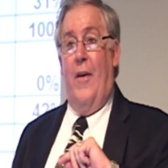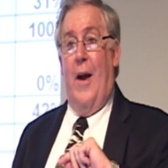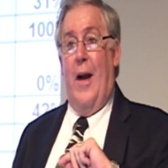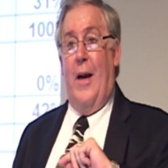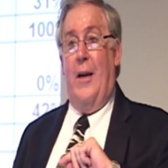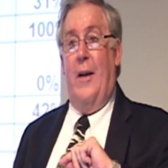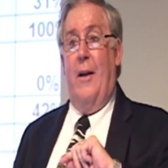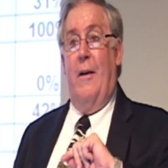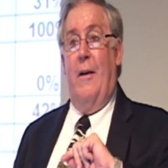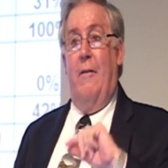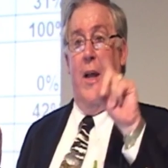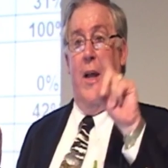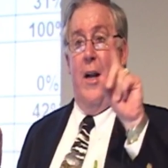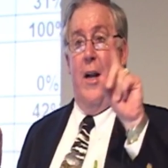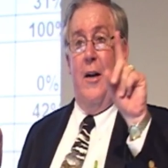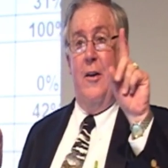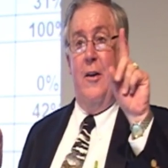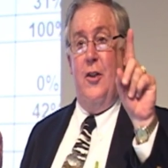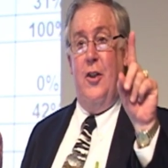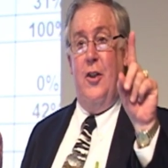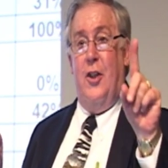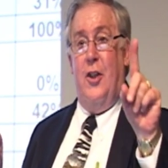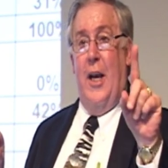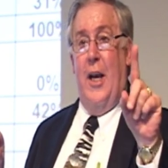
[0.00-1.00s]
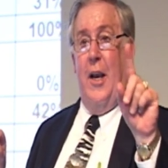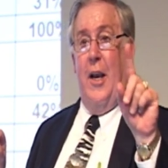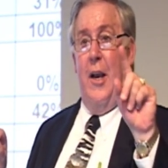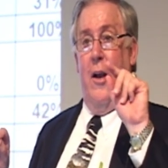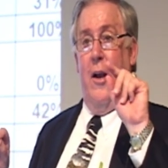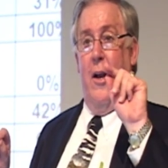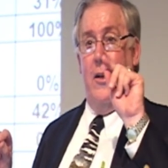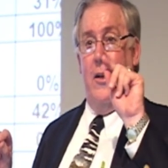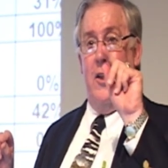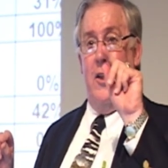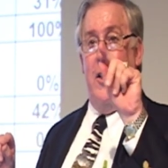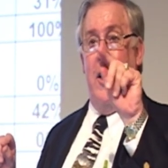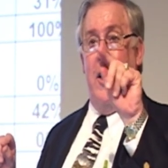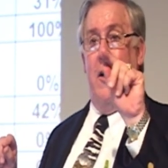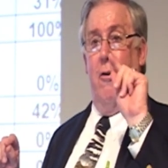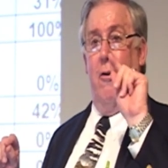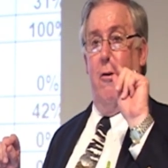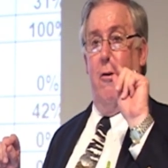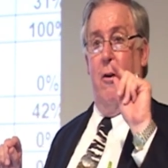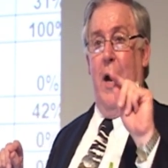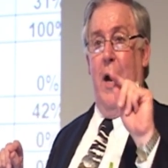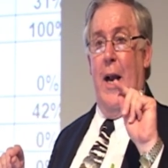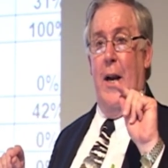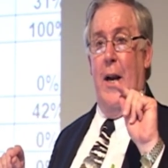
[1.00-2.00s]
effective than sing,
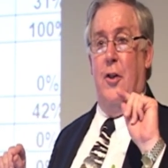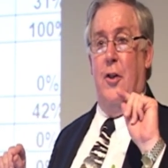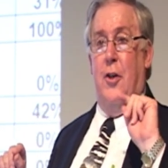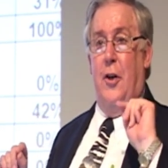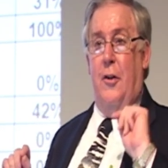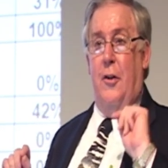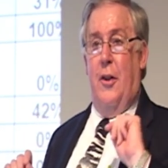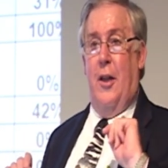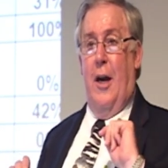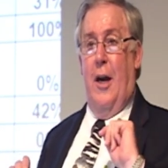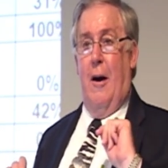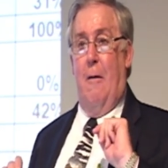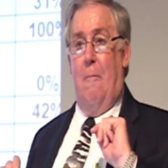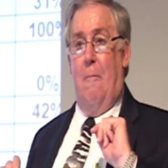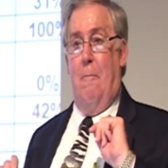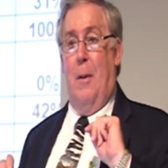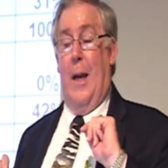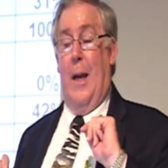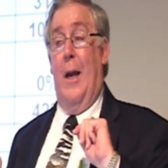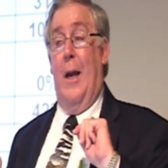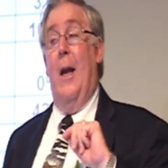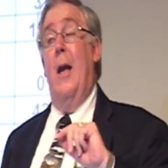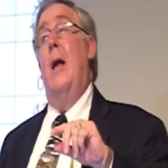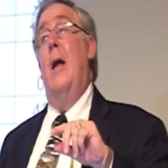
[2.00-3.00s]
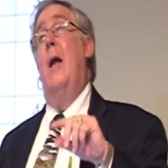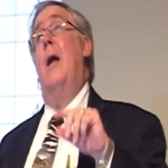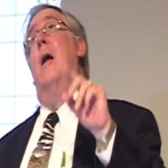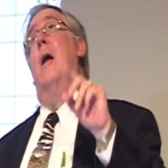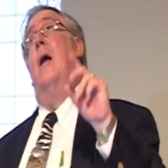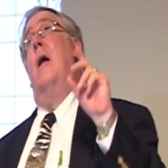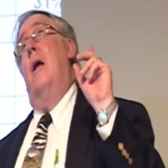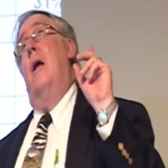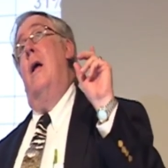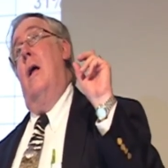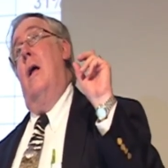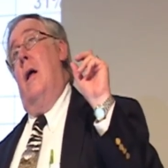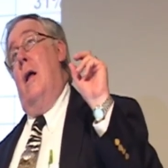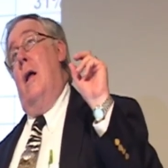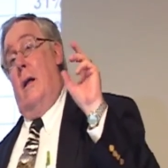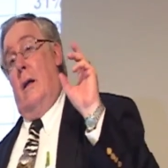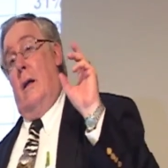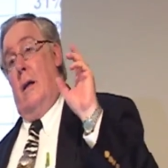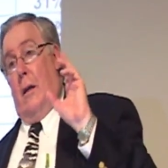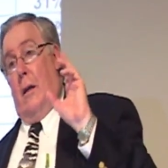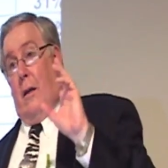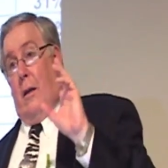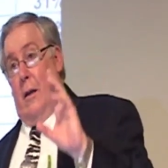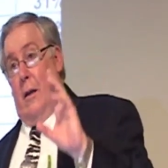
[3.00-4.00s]
single agent therapy
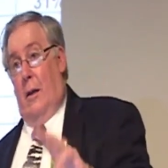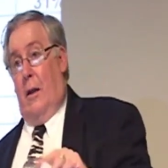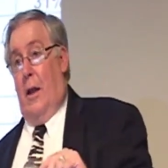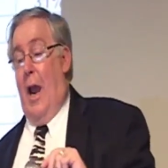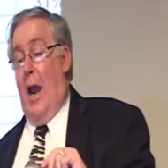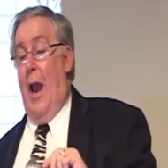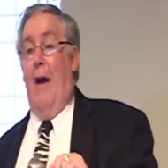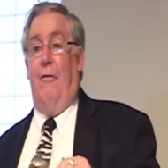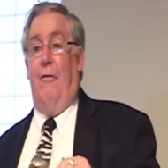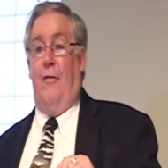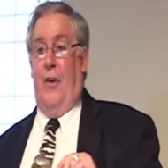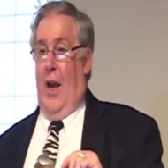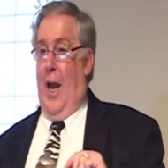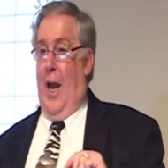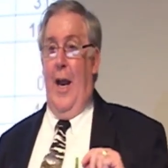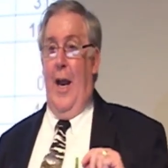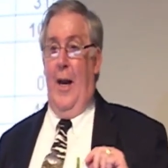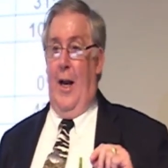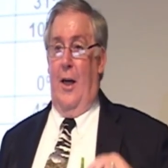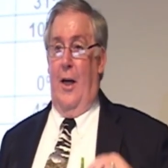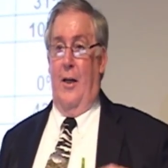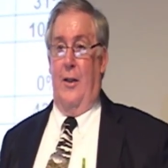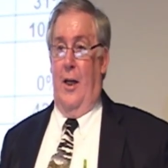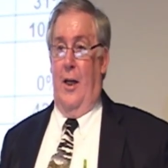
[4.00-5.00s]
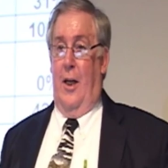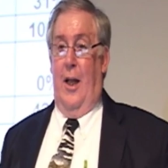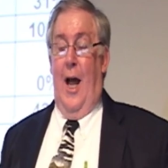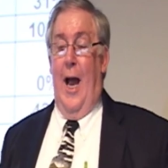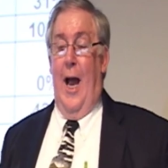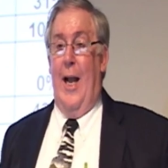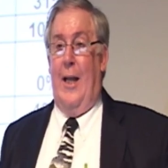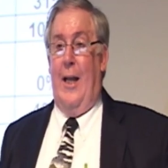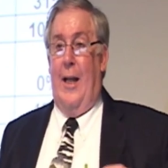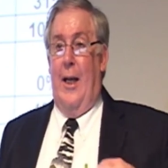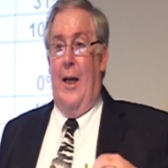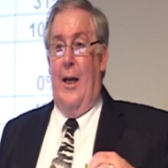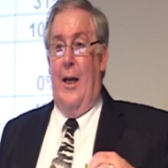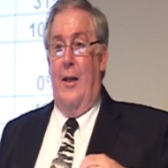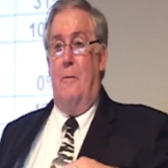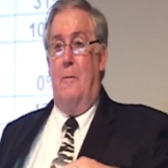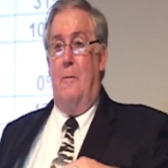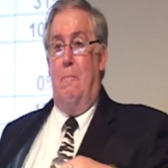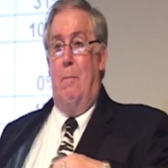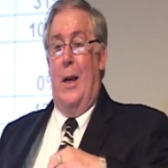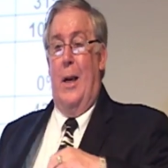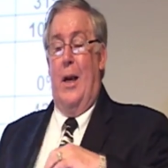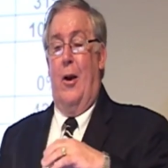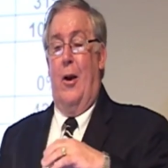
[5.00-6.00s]
the FDA doesn't like
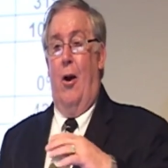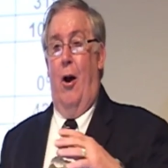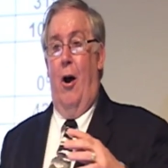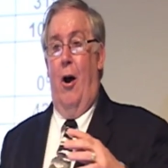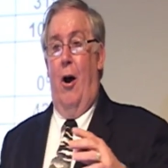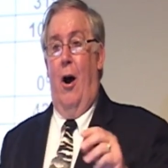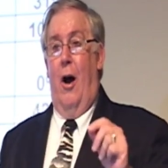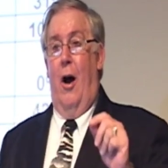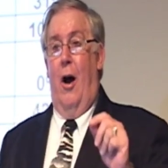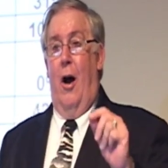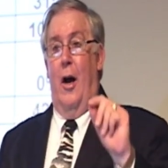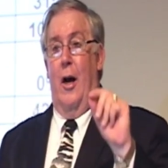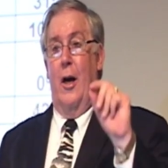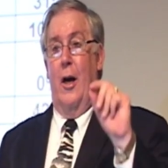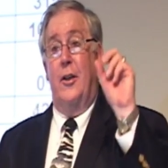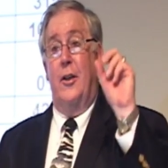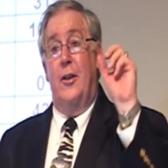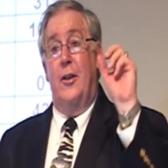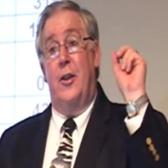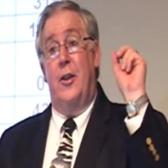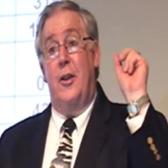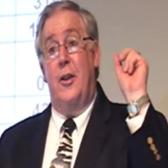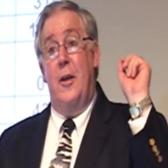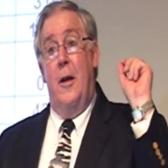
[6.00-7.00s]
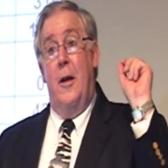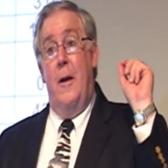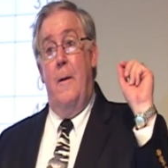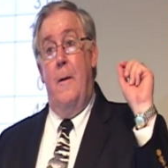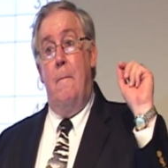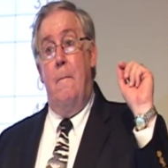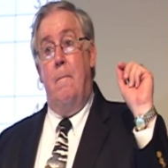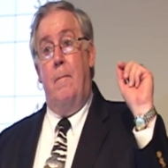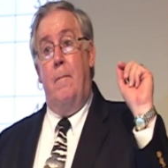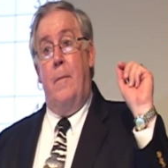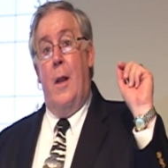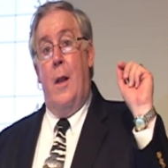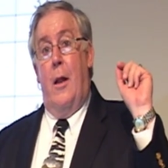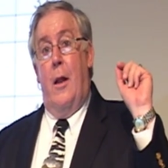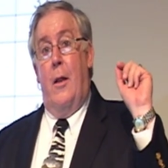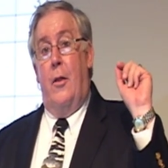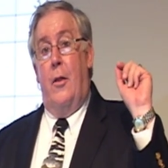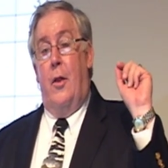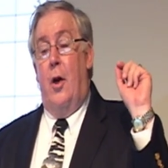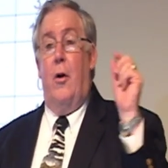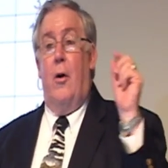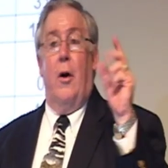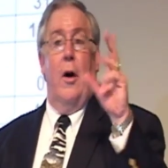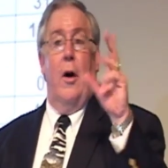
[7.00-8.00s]
this because
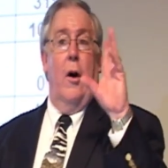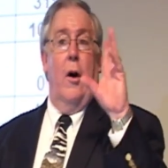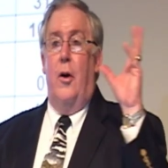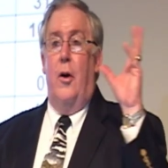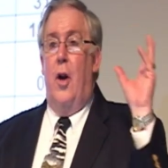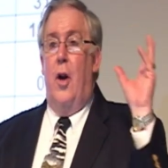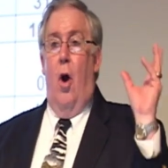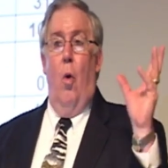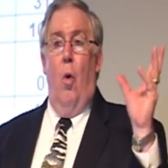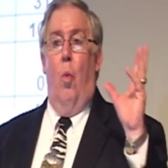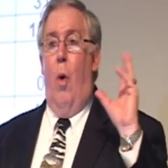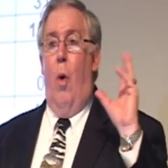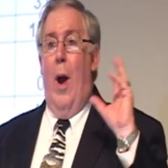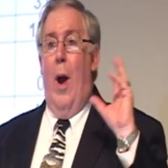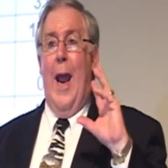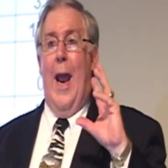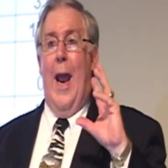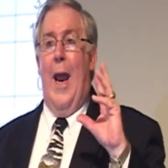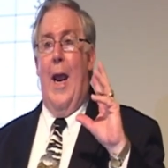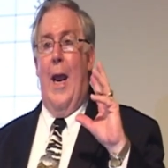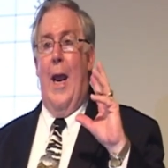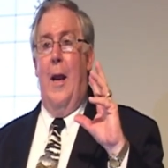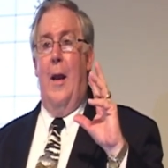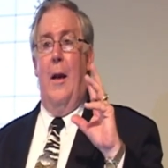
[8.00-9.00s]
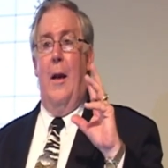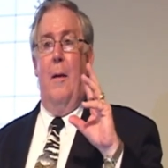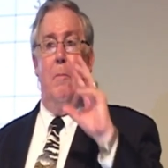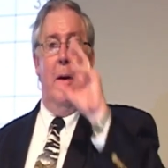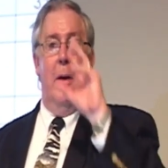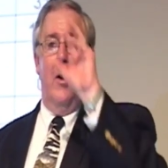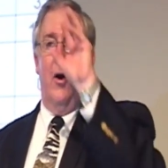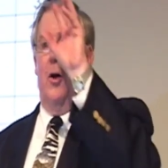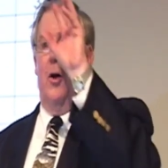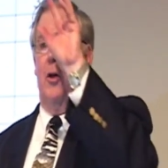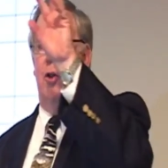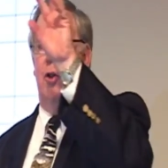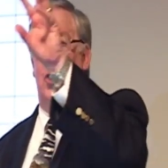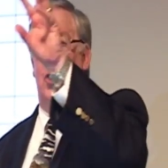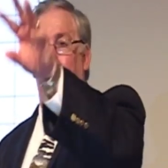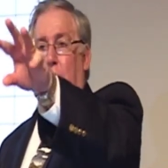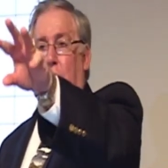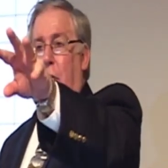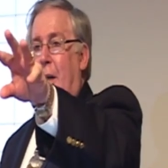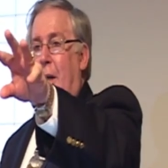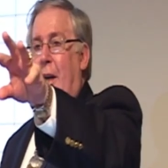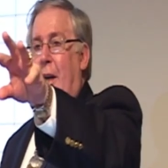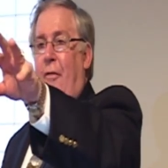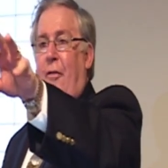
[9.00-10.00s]
there are no way because
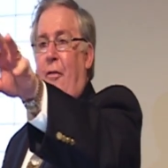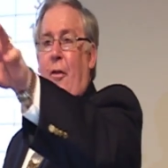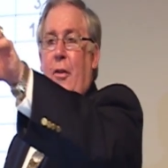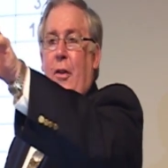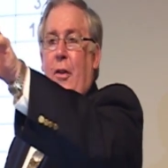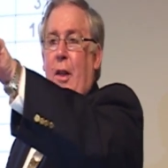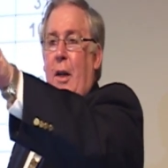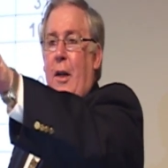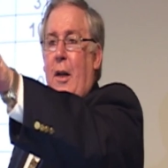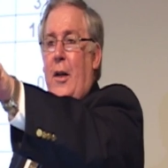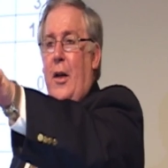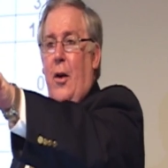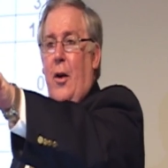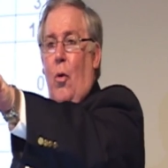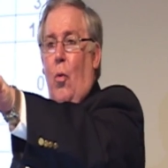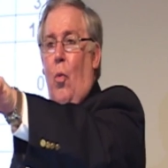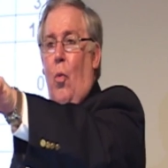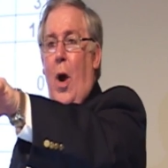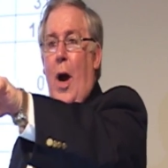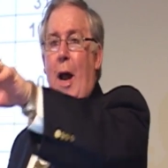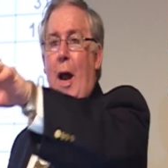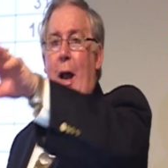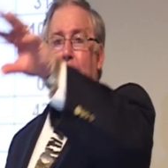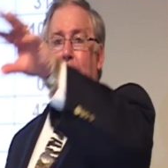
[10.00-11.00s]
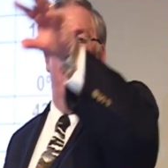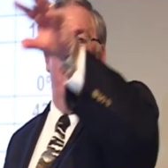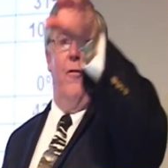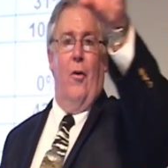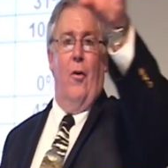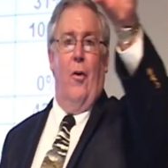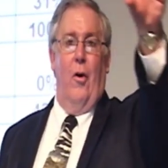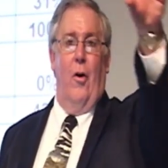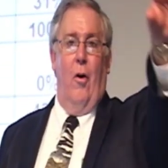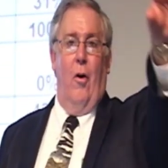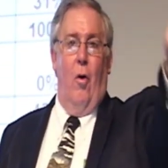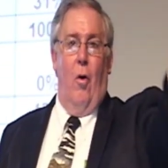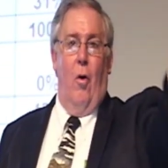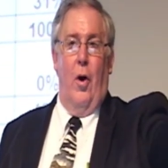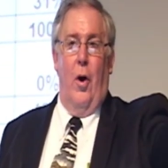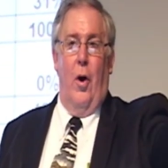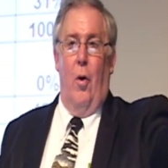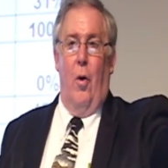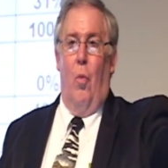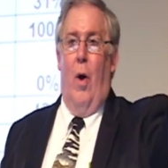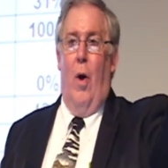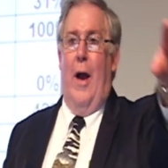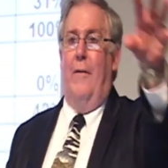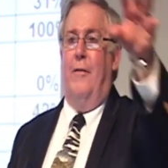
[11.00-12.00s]
you're different than your wife or, or
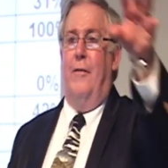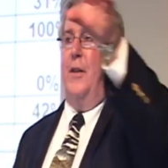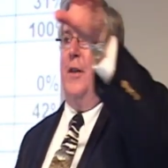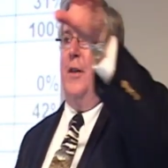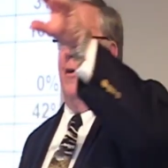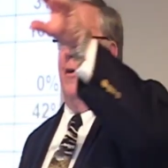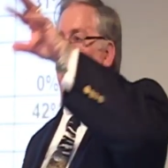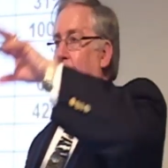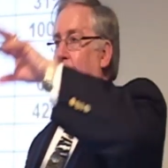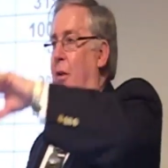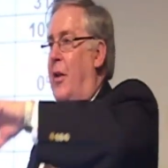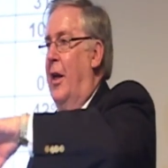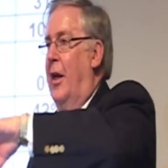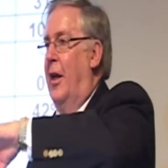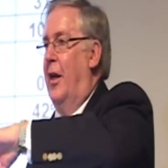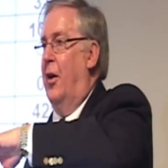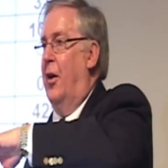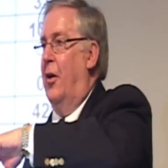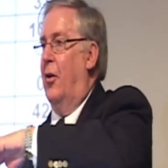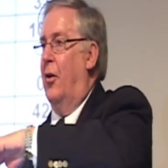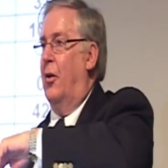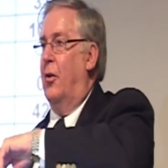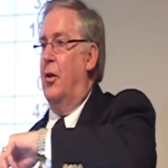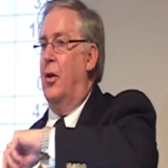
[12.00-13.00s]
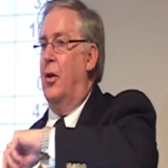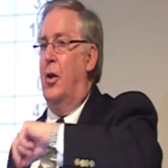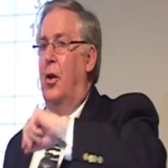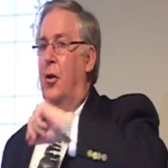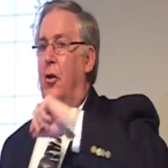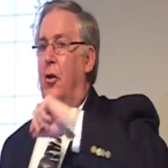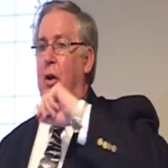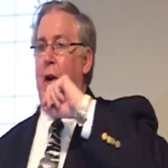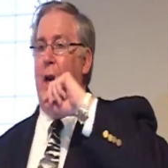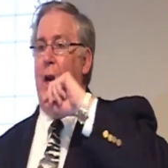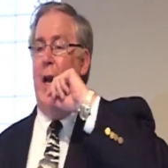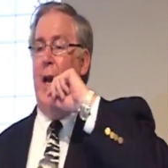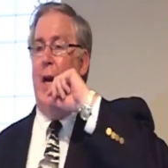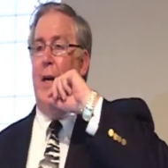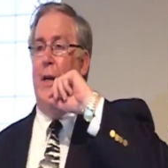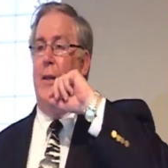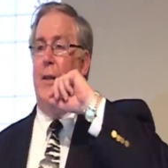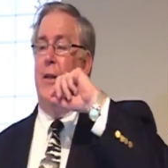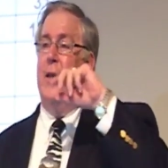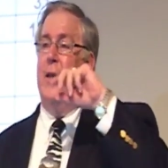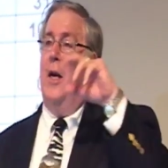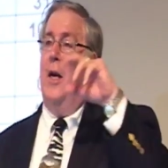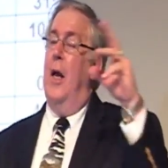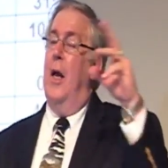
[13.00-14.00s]
your wife's different than your, your
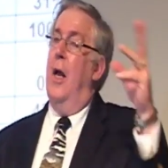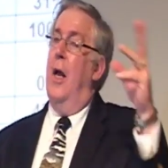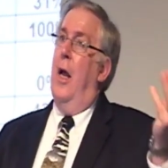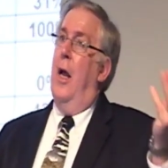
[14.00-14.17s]
kids